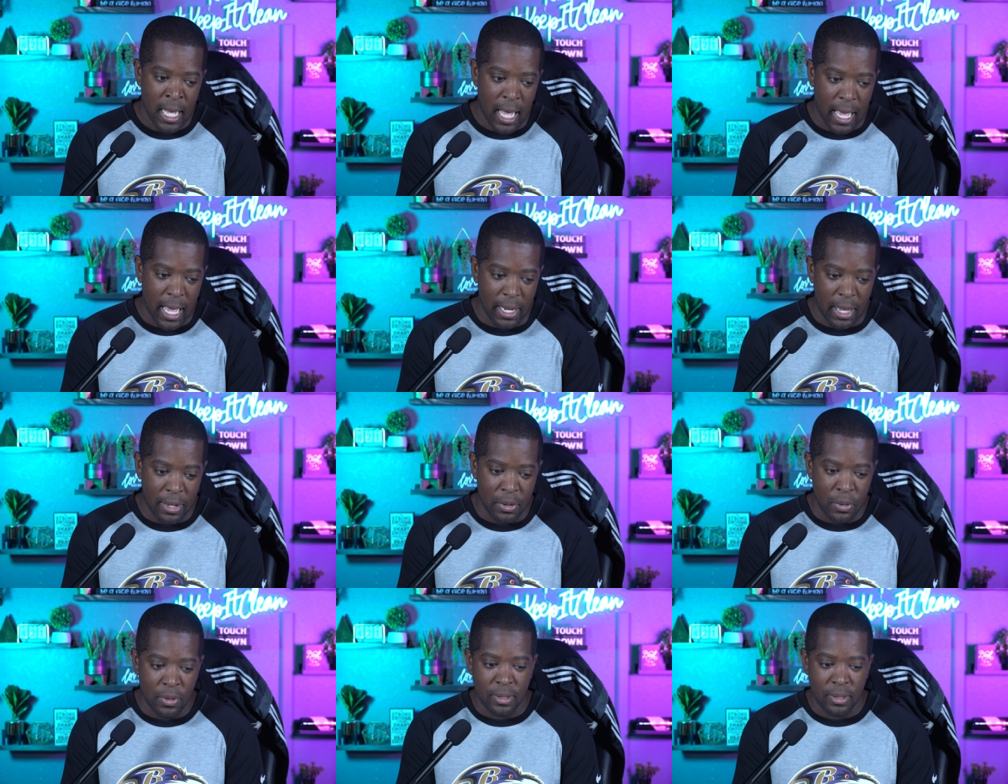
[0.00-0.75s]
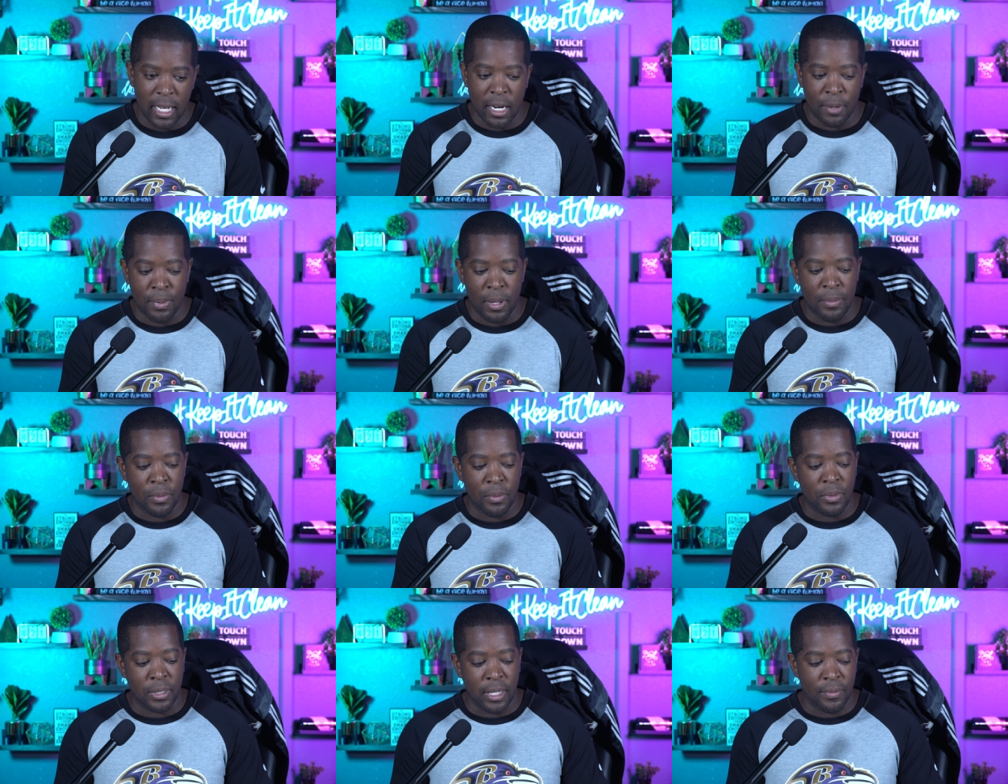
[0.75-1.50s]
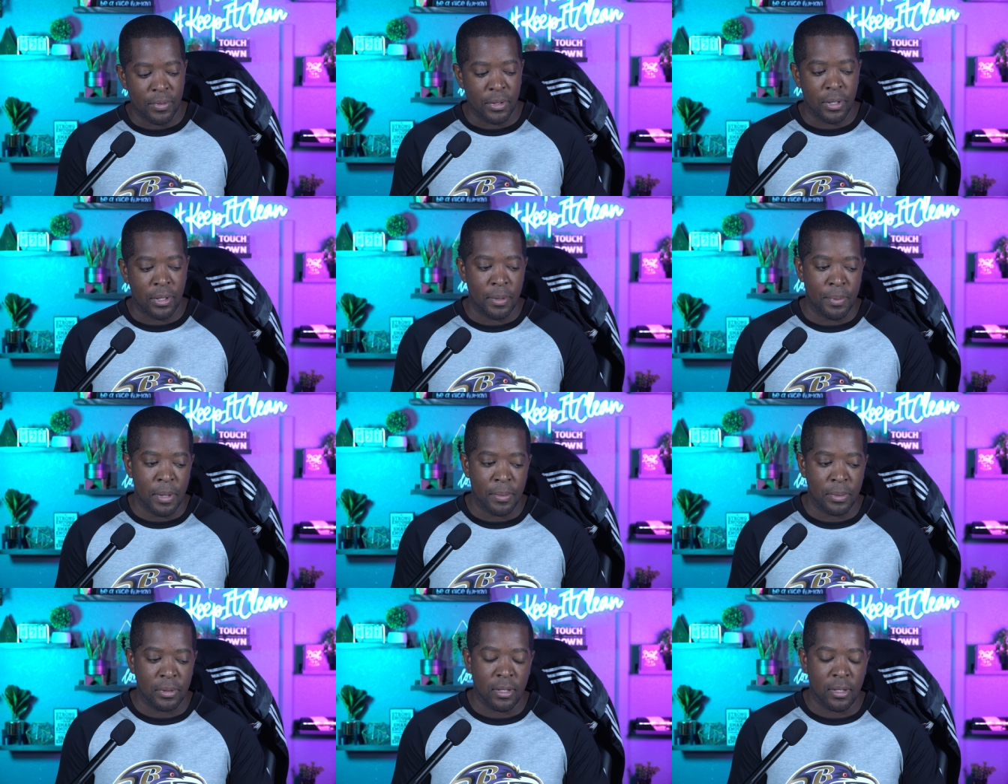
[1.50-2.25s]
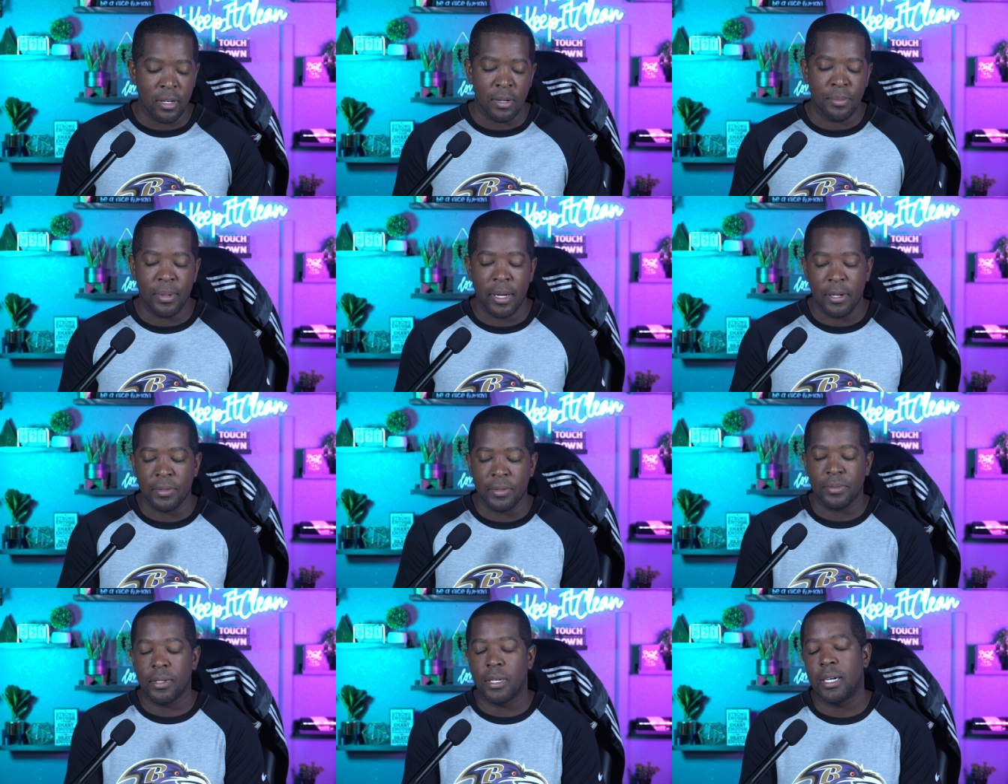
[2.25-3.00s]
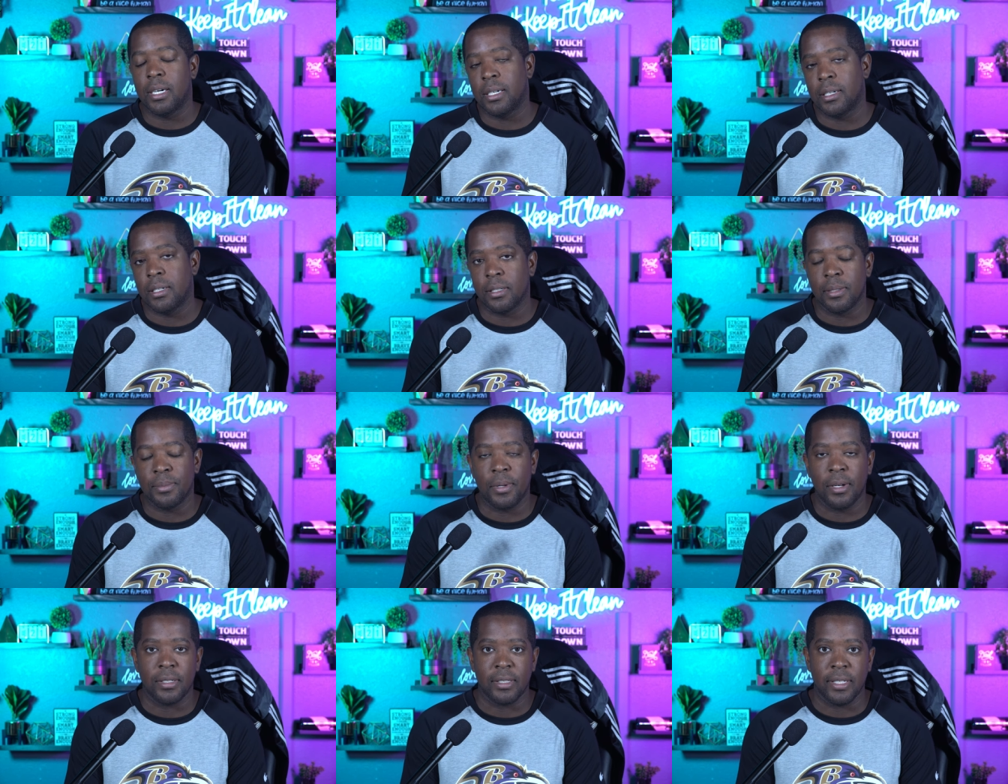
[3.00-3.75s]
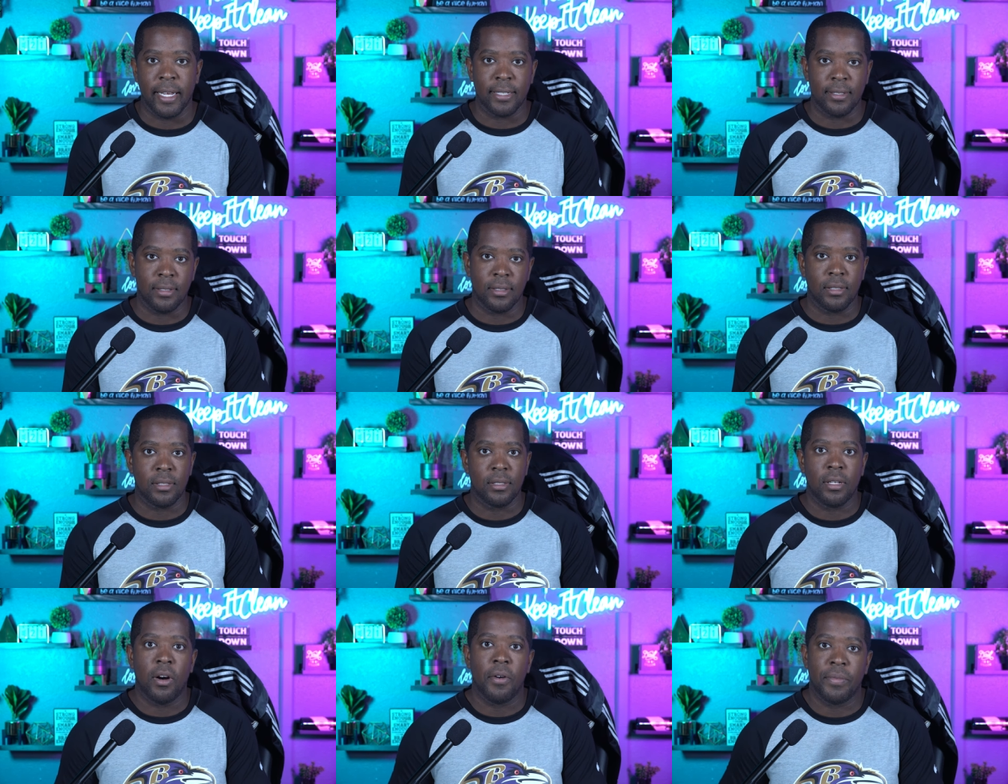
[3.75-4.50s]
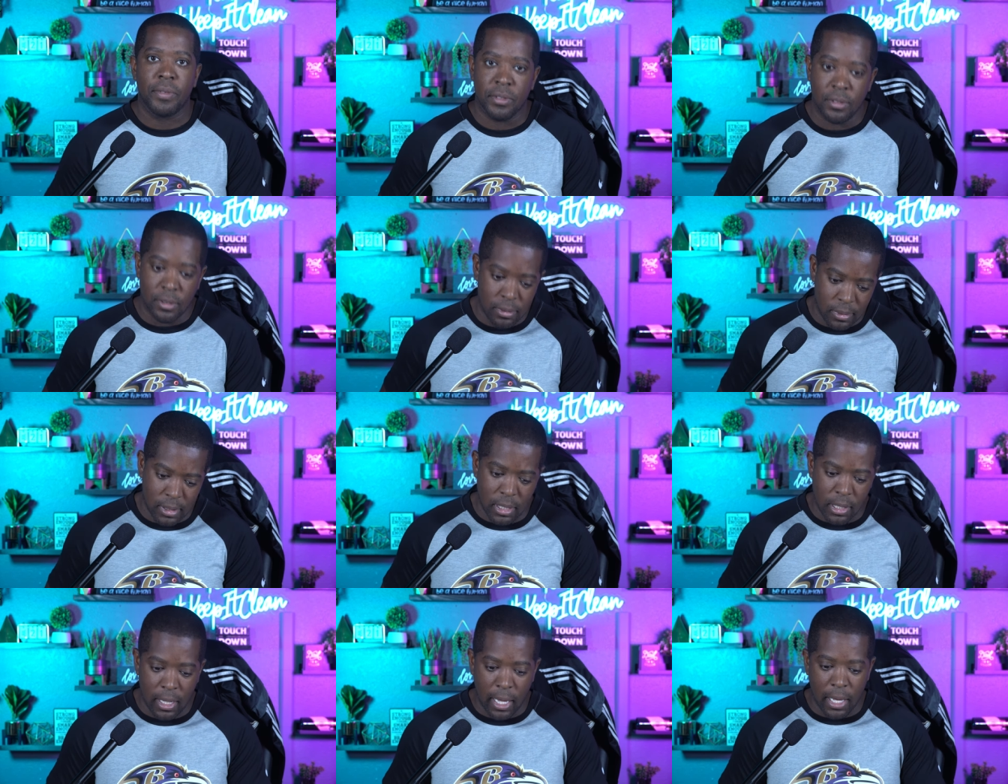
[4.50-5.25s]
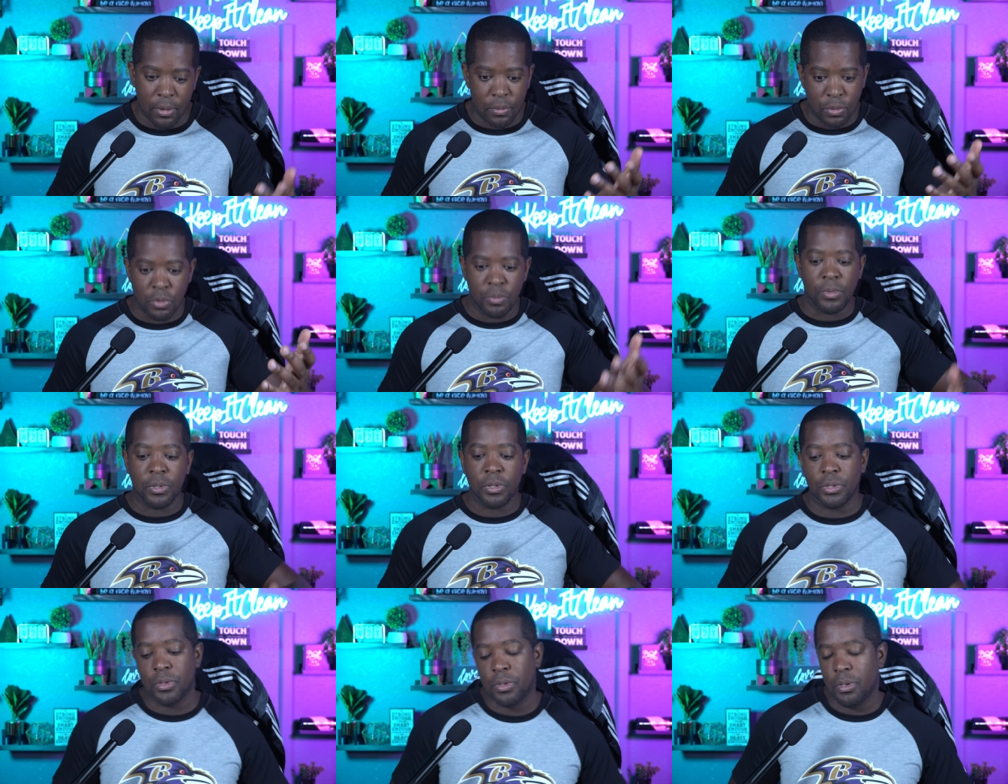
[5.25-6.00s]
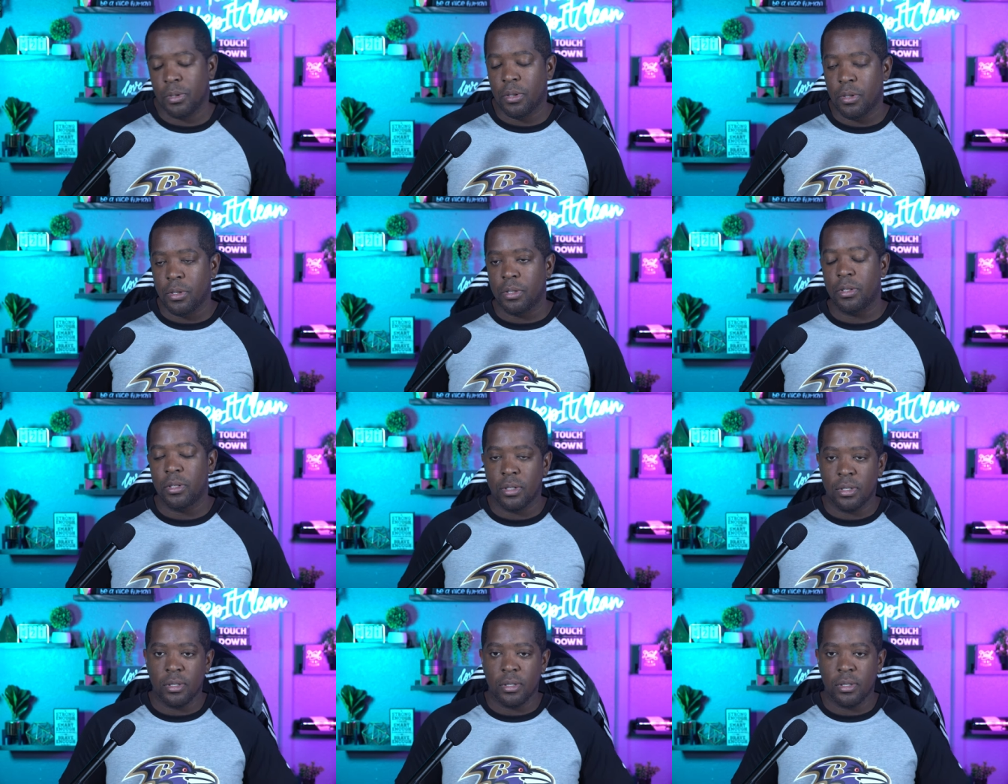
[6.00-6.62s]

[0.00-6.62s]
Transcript: I, I know a lot of people, whenever you hear people talk about uh, Lamar Jackson to the Dolphins and any, like, rumors or, or,